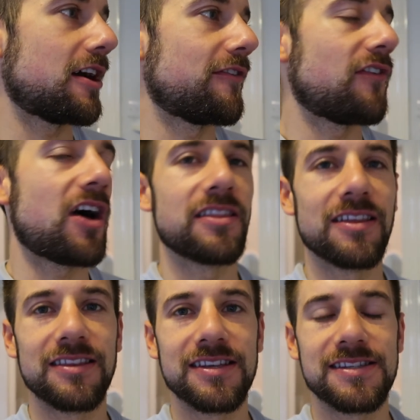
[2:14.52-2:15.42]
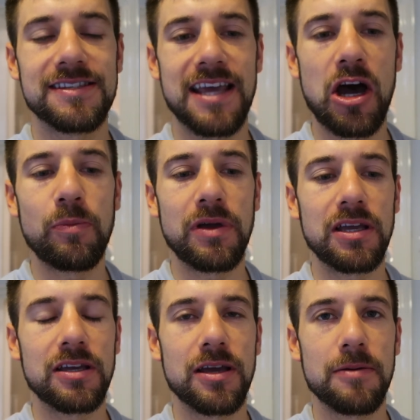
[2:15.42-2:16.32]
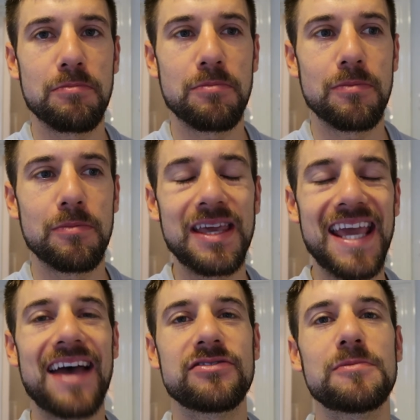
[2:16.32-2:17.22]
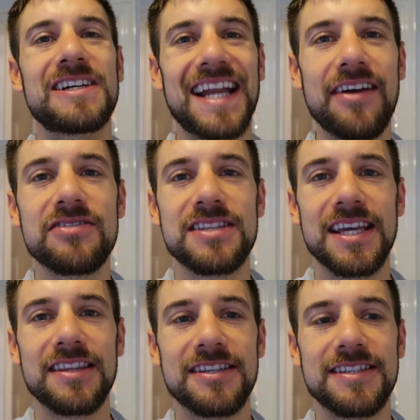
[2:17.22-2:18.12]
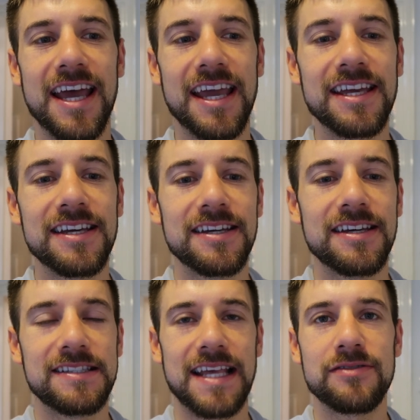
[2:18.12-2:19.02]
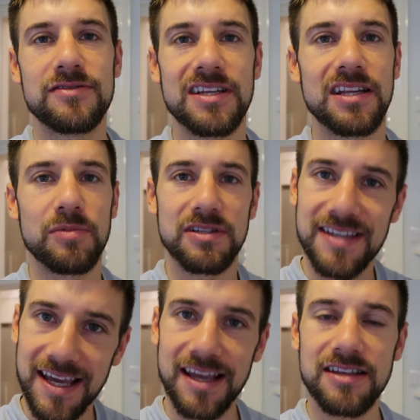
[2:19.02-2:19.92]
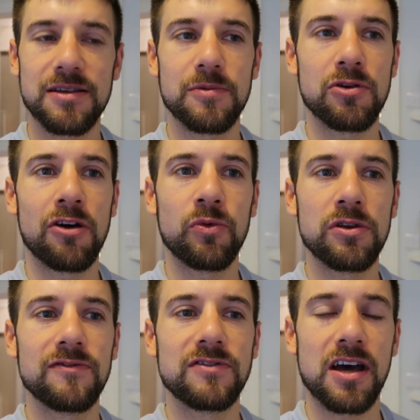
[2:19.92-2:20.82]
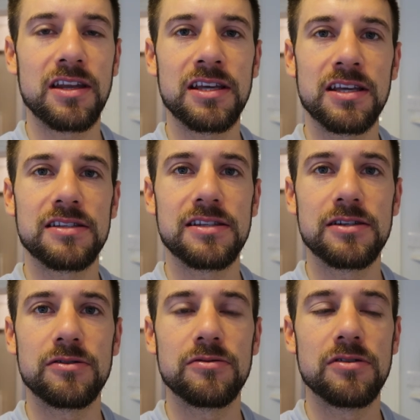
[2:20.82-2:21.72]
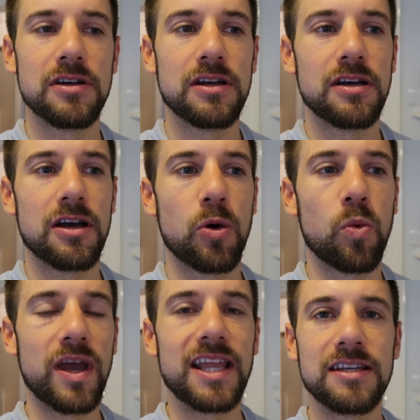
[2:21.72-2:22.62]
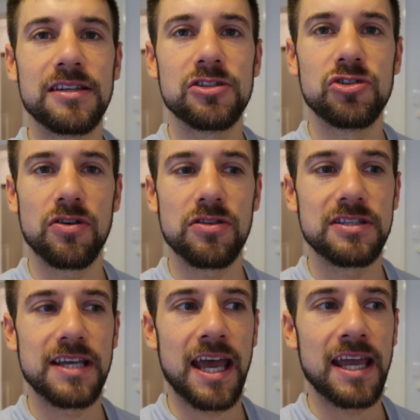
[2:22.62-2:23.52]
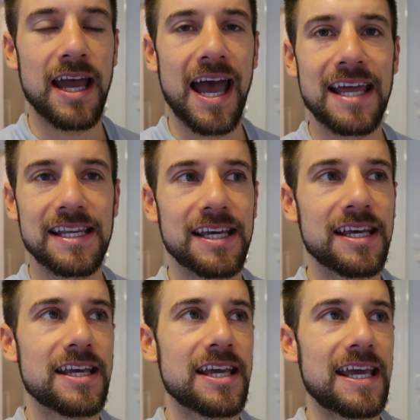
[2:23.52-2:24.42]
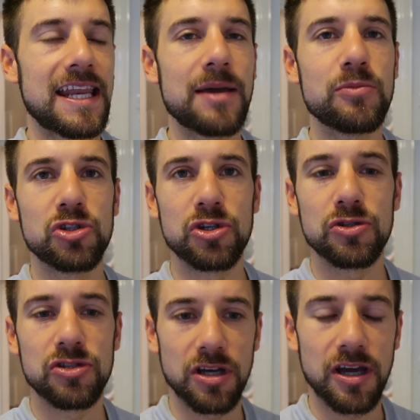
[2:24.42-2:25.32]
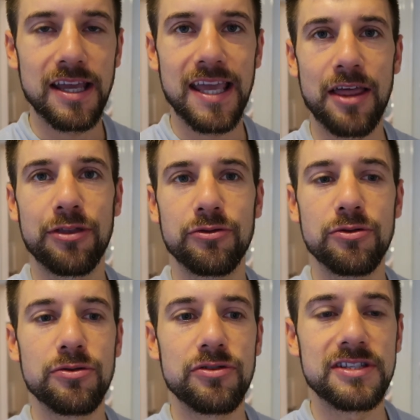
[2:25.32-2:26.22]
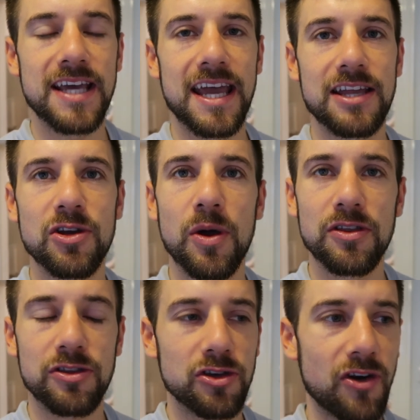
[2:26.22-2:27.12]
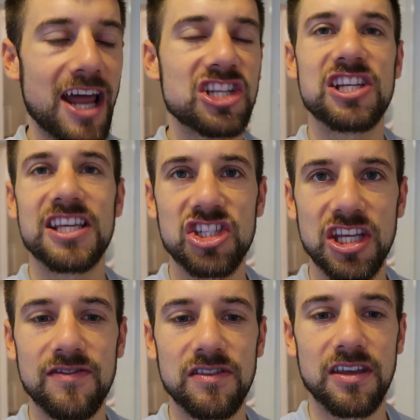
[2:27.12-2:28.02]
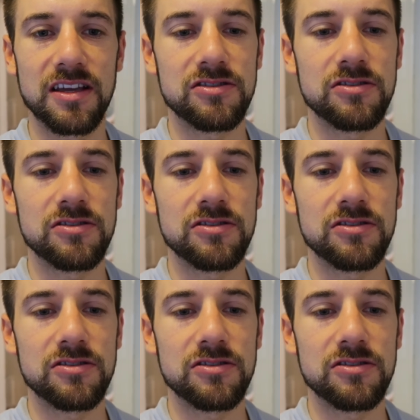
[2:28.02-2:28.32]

I find that this is helping me have some clarity in the day. Sounds silly, but ticking something off when you've done it is a little win during the day, and it enables you to get through the day knowing that you're actually achieving things.